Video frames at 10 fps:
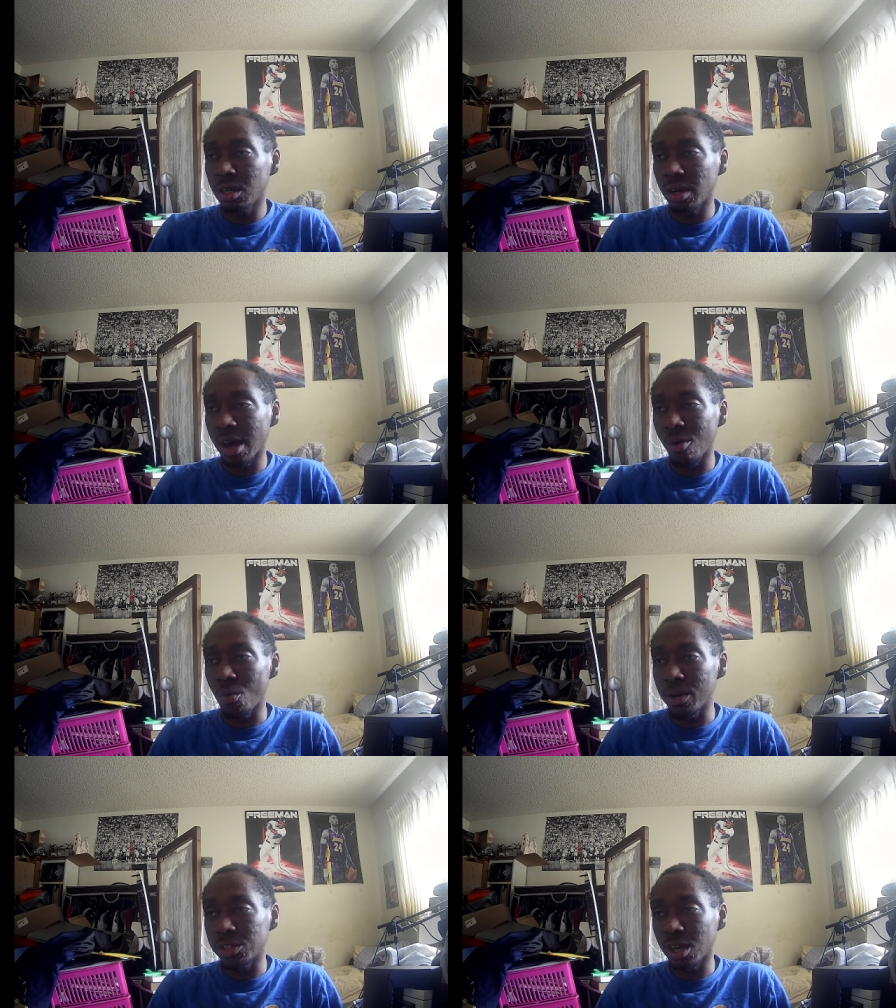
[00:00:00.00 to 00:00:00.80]
Now
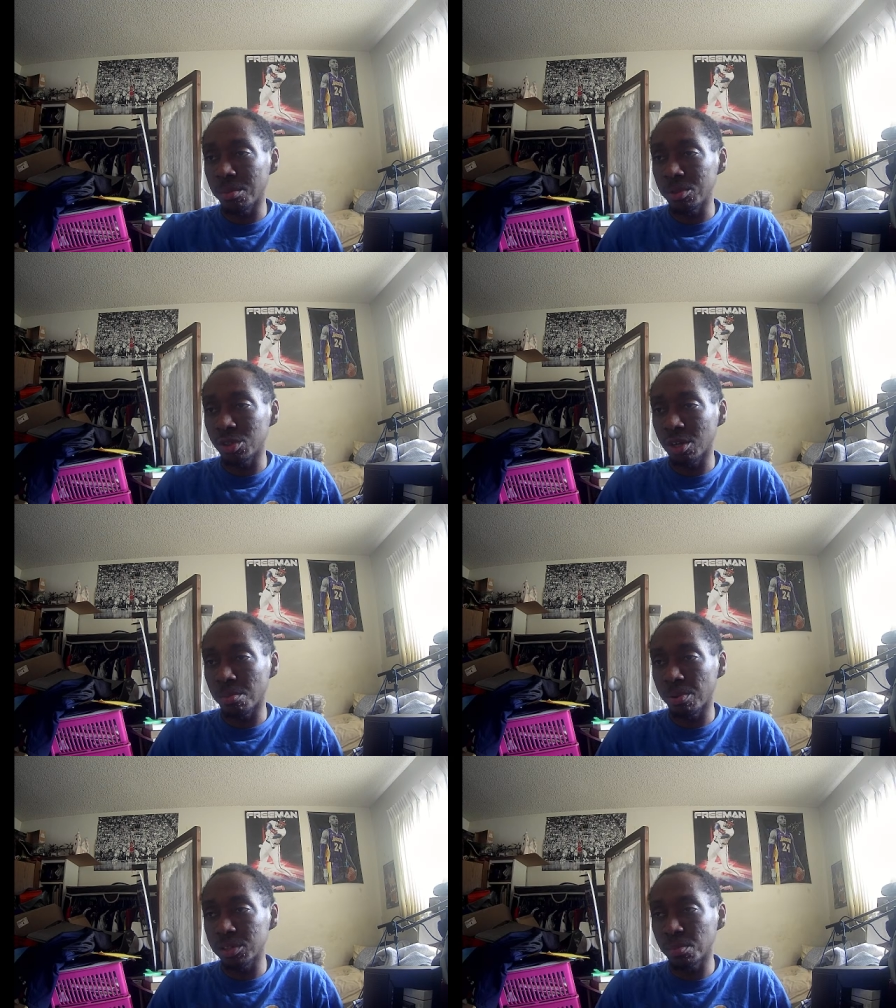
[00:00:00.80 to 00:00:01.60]
West Ham are trying to
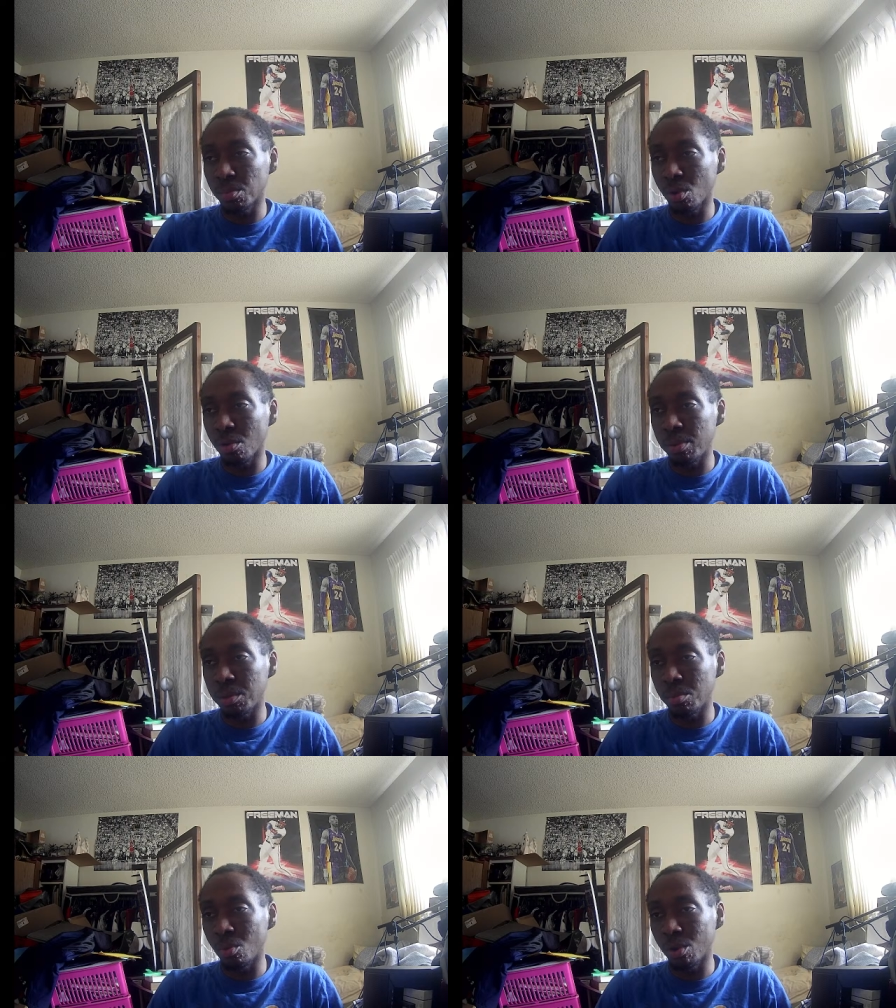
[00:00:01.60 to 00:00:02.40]
press the ball a
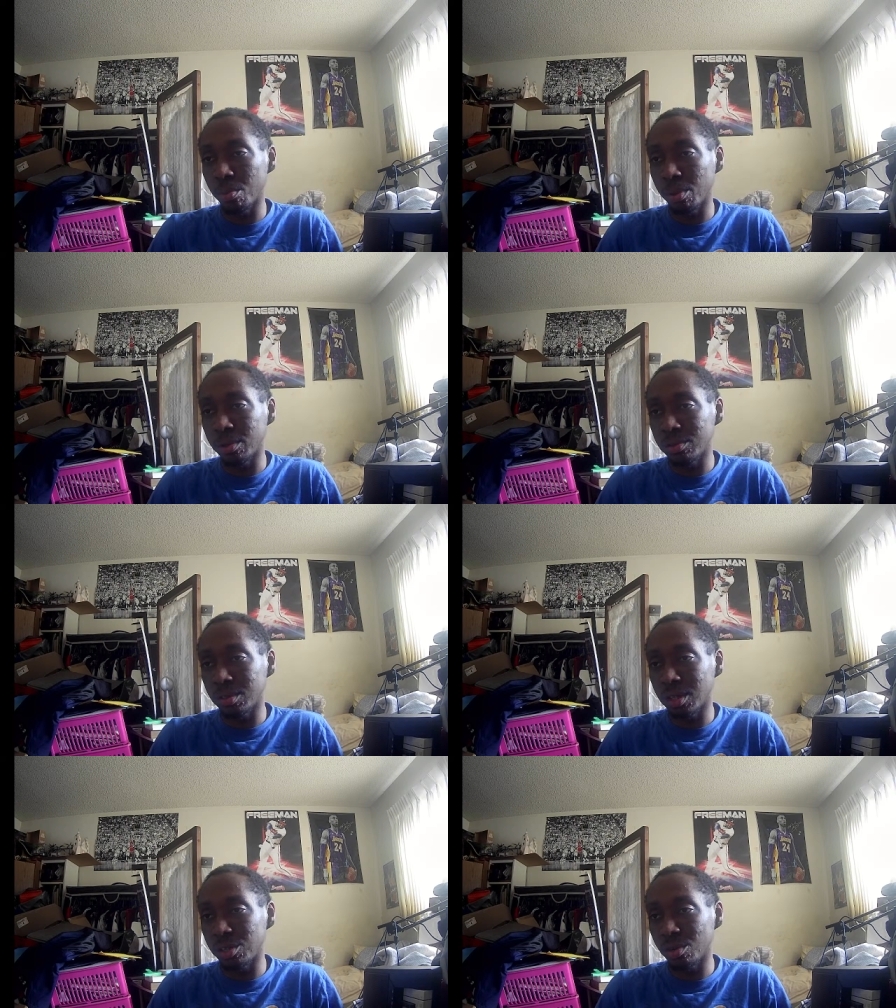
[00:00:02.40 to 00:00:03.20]
bit more, but
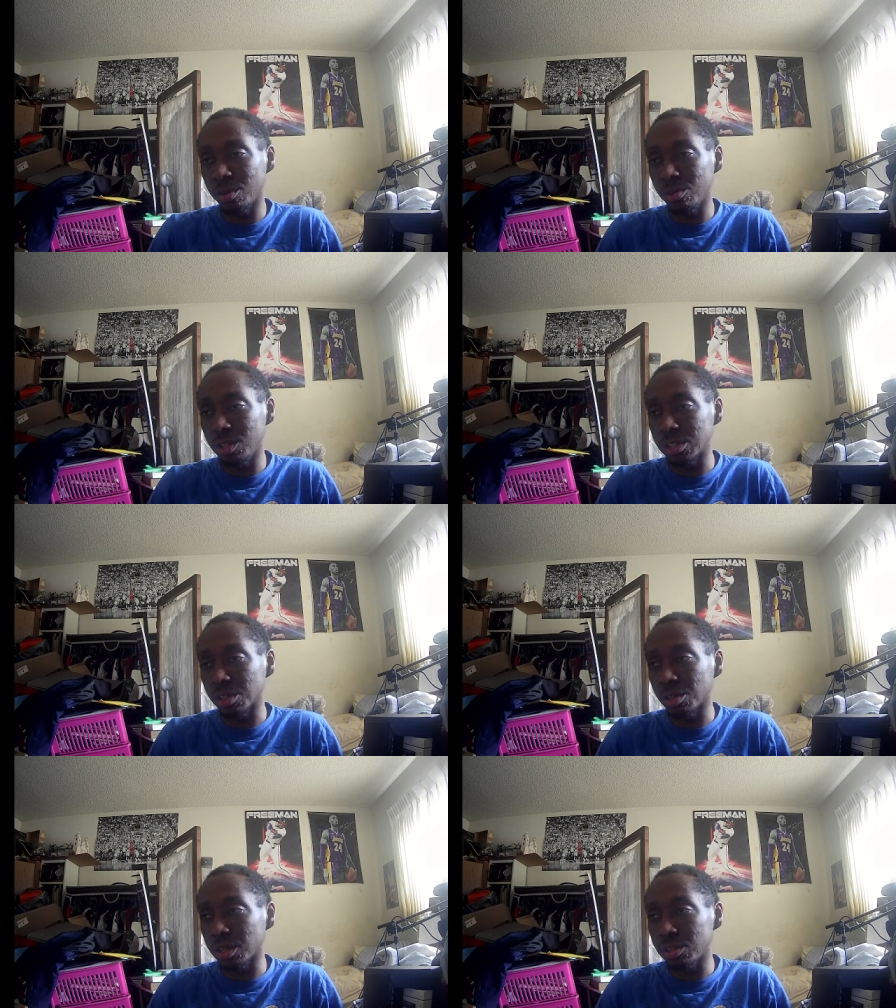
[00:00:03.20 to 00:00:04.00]
Antonio doesn't
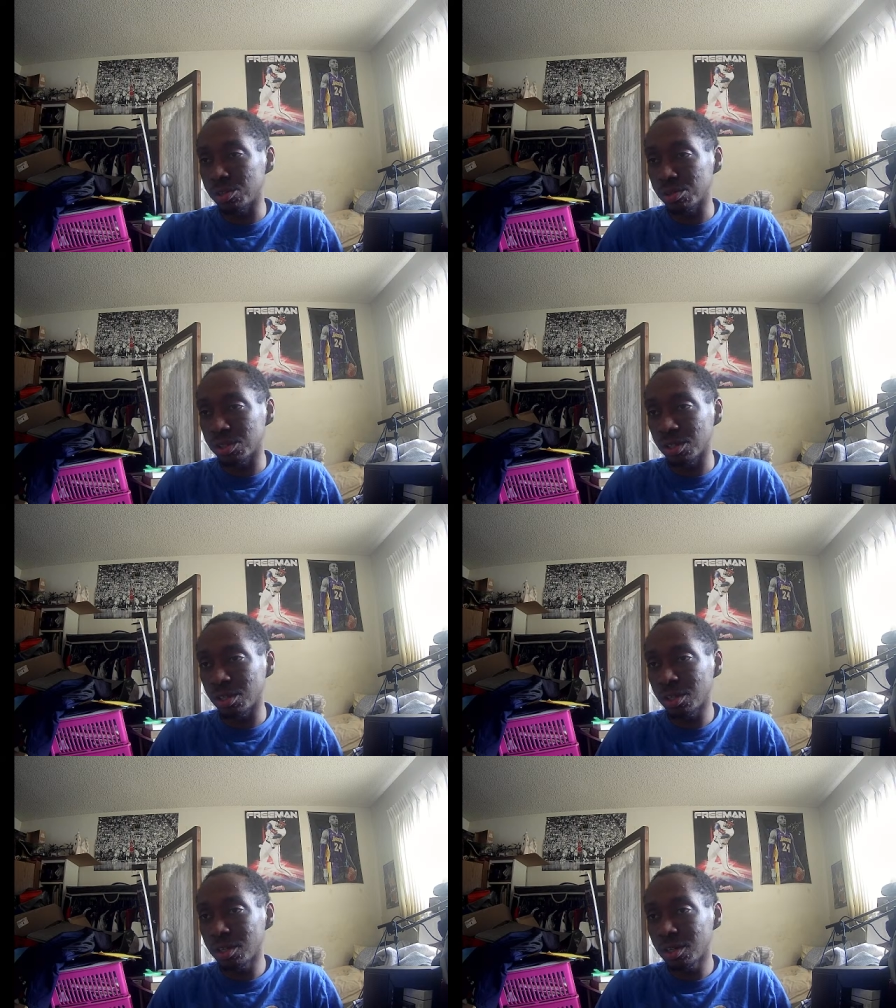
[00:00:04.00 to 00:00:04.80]
look interested.
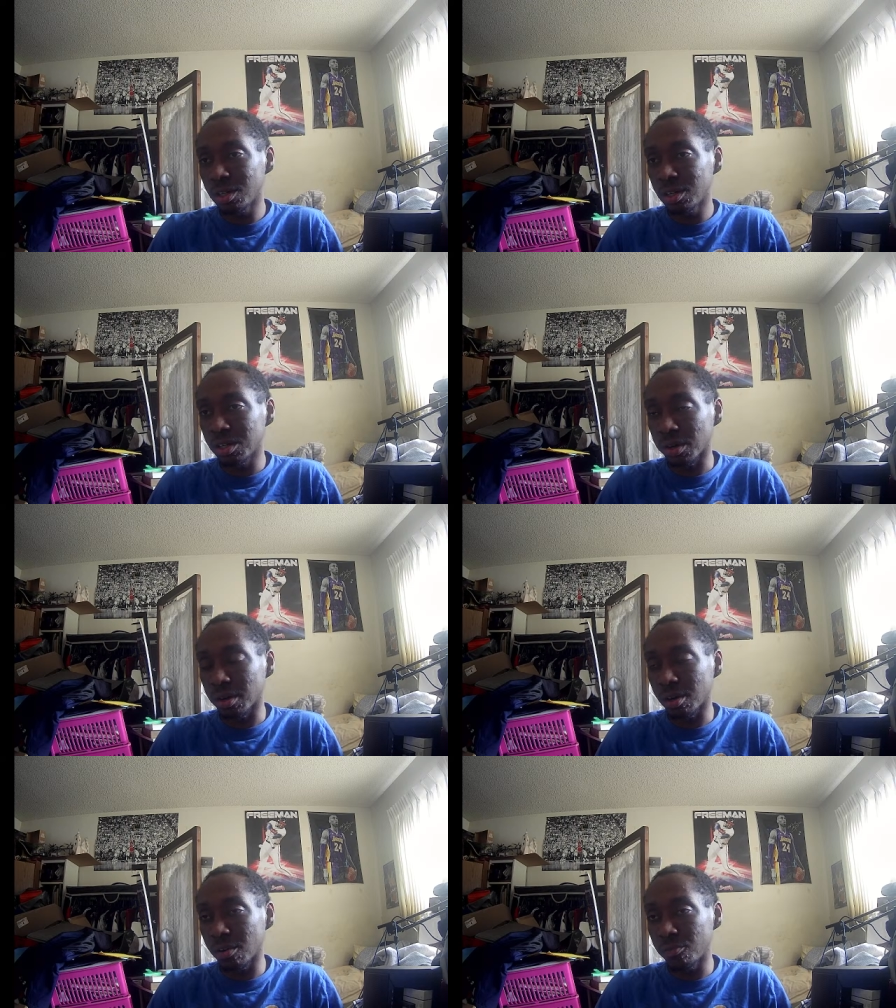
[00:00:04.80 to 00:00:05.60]

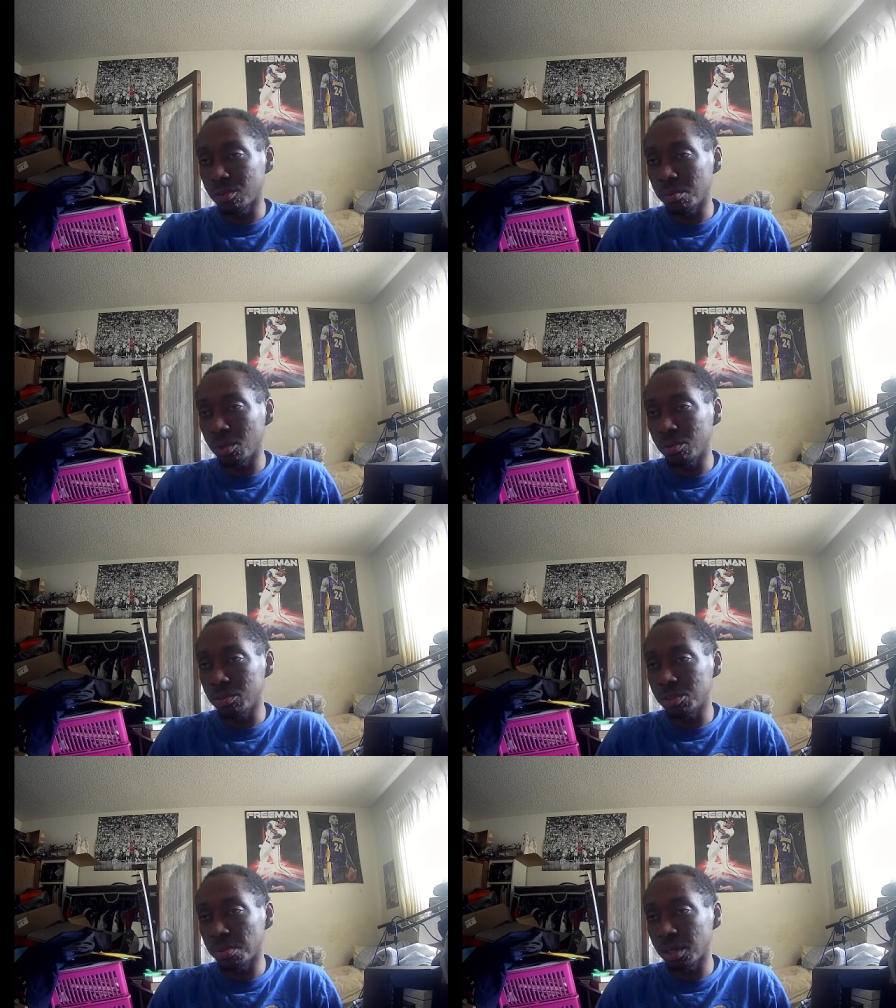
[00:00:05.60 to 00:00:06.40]
Trying to cover the middle of
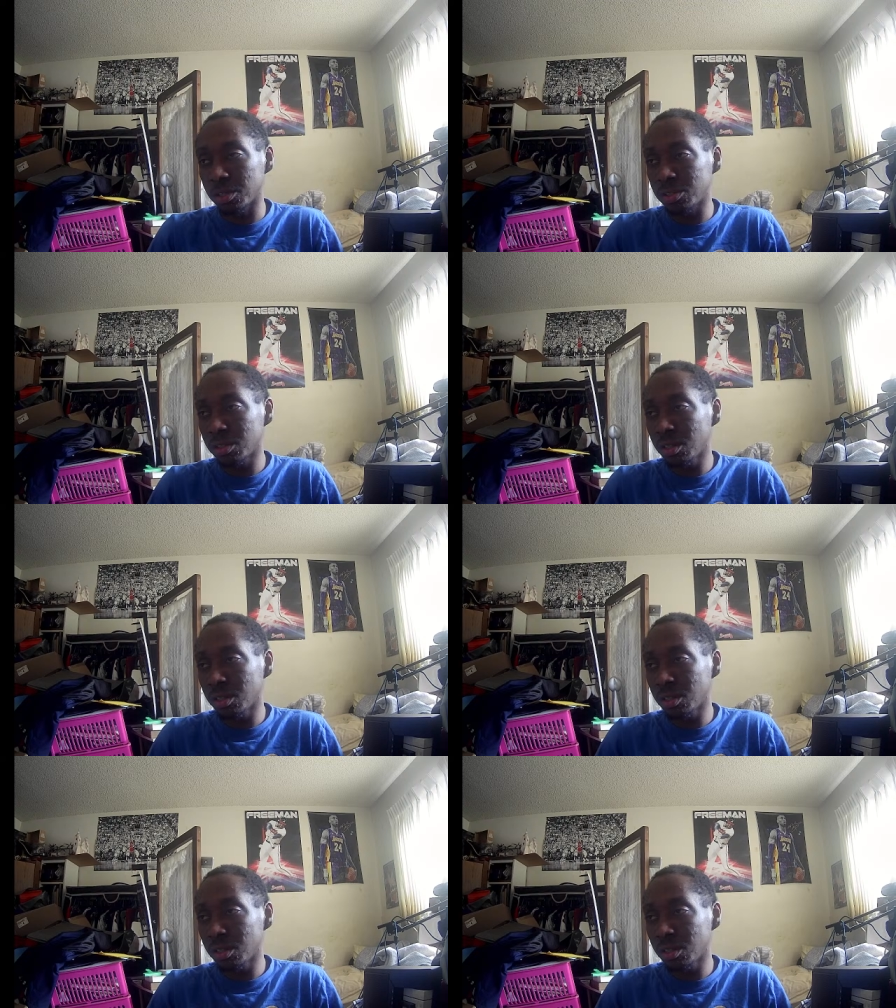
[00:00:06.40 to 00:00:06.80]
the space.